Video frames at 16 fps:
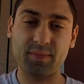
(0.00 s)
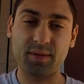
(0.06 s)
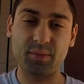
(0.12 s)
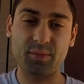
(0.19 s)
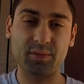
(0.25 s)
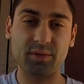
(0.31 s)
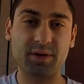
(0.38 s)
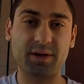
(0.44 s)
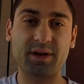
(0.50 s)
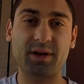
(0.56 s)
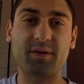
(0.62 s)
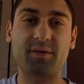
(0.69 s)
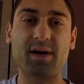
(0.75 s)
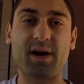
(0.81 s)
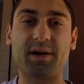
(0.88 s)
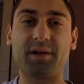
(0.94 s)
we're looking
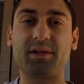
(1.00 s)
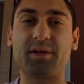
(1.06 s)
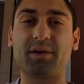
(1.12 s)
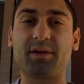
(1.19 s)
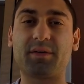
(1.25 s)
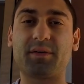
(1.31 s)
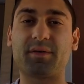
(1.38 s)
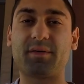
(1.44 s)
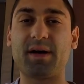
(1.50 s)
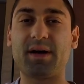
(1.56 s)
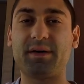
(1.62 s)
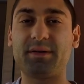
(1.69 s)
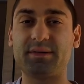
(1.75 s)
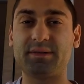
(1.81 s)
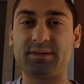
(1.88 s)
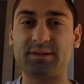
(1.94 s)

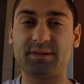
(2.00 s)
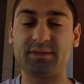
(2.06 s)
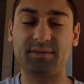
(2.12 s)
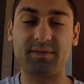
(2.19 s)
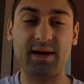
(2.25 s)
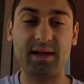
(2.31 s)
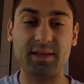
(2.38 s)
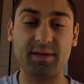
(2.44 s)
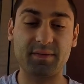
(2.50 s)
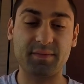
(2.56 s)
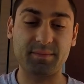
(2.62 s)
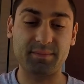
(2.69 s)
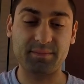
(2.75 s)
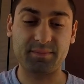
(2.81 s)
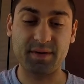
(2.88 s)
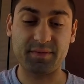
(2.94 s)
around till finally
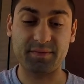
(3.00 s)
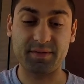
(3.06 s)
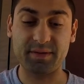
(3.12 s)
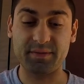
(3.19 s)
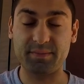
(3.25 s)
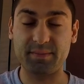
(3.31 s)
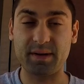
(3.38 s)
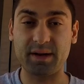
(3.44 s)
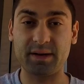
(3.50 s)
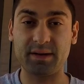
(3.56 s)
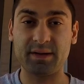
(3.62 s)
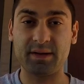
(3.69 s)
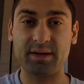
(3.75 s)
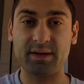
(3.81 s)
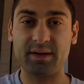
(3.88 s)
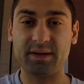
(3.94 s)
my friend of mine
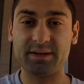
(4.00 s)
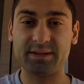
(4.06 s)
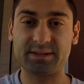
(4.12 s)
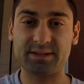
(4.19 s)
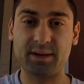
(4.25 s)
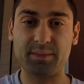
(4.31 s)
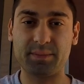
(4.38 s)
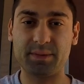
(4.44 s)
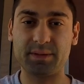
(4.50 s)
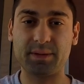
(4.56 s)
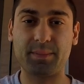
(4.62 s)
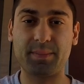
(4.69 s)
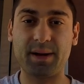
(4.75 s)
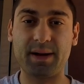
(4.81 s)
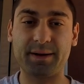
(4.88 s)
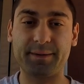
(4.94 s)
stumbled
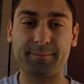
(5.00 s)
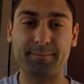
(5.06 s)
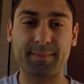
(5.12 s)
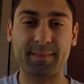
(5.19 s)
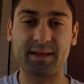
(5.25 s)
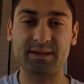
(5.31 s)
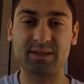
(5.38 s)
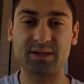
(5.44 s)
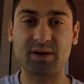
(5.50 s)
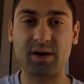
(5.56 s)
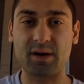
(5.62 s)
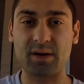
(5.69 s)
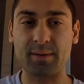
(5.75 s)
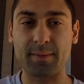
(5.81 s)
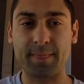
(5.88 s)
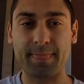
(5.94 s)
upon a
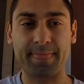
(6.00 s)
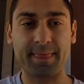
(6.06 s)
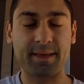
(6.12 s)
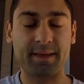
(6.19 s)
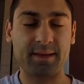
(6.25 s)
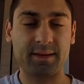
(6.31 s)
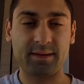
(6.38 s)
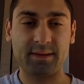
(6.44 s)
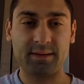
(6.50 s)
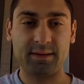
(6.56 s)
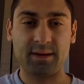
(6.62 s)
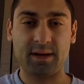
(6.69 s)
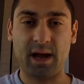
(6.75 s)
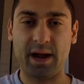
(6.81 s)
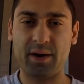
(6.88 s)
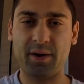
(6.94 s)
cigar.
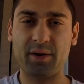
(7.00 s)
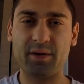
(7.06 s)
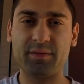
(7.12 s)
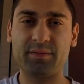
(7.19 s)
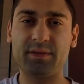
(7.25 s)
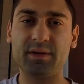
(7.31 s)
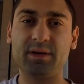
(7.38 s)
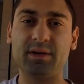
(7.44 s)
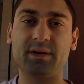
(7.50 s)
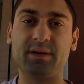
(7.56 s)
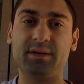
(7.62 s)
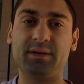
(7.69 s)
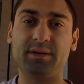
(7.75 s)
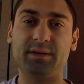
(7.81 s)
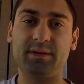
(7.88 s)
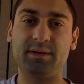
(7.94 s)
I heard of
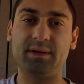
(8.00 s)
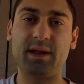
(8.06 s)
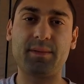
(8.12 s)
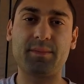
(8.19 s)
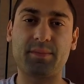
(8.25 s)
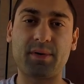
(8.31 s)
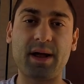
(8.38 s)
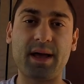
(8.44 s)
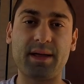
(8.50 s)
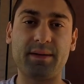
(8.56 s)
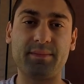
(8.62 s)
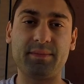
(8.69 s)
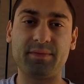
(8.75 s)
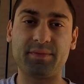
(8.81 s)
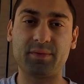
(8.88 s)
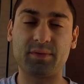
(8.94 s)
the name
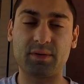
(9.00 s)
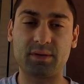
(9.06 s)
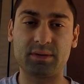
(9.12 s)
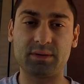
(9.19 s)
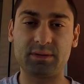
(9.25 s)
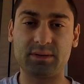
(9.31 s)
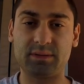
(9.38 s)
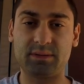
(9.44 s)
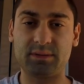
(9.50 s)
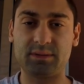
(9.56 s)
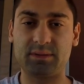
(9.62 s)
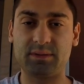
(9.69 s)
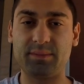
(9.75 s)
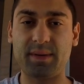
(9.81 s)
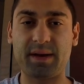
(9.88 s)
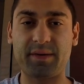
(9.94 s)
brand before,
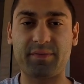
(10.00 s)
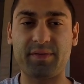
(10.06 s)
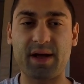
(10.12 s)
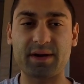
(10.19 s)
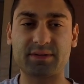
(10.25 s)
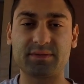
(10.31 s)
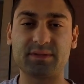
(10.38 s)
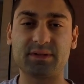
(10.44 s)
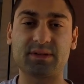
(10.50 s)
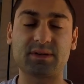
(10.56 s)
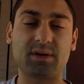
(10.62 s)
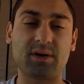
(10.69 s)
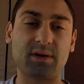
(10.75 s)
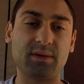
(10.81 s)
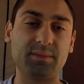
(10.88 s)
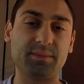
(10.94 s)
the manufacturer of the
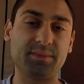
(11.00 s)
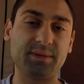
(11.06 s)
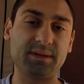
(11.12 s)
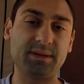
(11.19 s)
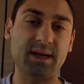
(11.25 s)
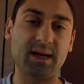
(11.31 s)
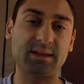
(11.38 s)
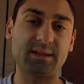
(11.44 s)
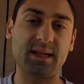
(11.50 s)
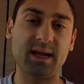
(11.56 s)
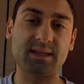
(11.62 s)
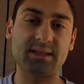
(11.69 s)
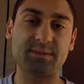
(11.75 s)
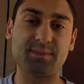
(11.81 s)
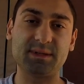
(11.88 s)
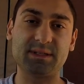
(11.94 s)
cigar, but not
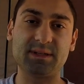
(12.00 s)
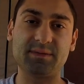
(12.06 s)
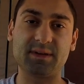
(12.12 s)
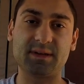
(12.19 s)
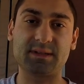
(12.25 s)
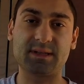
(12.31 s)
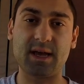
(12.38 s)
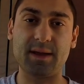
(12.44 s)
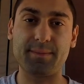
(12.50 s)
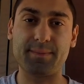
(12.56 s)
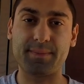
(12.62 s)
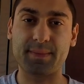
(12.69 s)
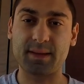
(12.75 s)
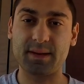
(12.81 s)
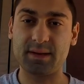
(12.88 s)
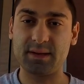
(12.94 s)
that specific type.
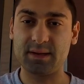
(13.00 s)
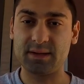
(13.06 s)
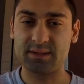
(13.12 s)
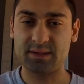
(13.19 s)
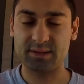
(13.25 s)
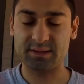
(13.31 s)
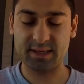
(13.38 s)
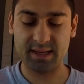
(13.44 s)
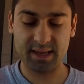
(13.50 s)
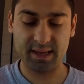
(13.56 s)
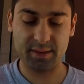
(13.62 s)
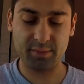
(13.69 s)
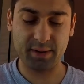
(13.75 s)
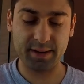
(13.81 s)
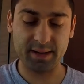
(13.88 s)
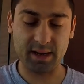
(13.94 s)
So I was like, hey,
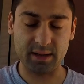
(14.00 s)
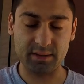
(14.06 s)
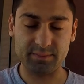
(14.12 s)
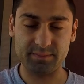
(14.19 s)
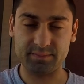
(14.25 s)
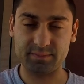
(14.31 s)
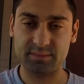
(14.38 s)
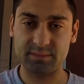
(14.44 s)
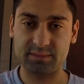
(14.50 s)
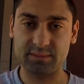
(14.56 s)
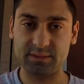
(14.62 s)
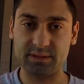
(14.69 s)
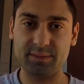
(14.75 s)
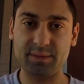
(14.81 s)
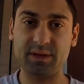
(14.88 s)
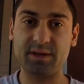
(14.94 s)
why not?
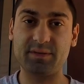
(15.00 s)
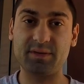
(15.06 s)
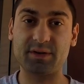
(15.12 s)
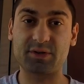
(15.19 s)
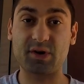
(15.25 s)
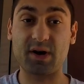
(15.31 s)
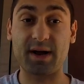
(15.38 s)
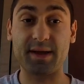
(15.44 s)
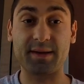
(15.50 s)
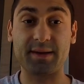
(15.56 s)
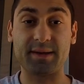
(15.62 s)
Let me give it a try.